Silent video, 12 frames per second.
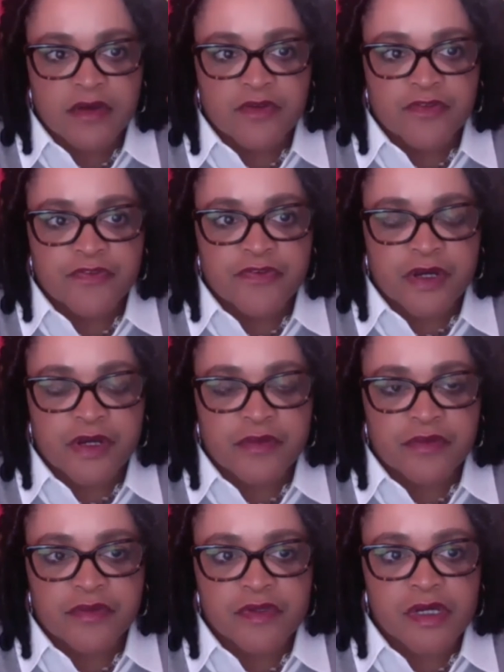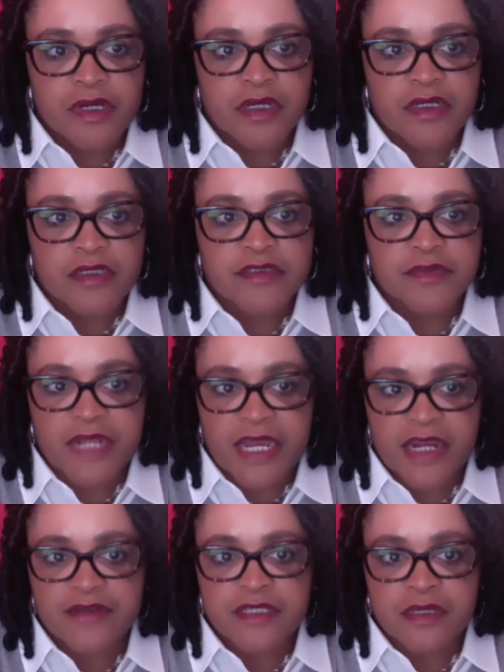from
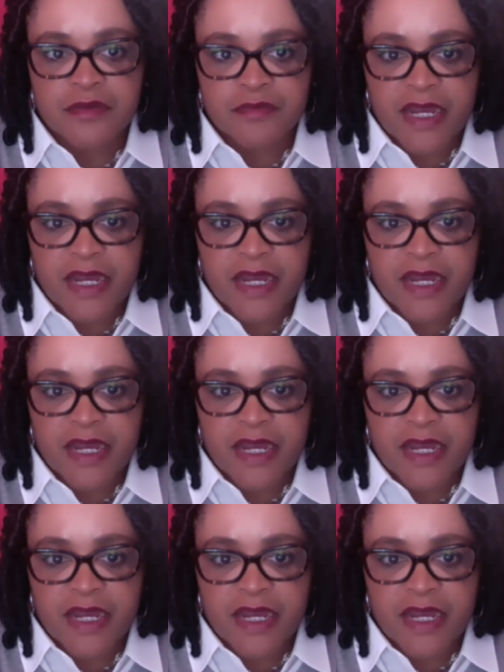suppliers and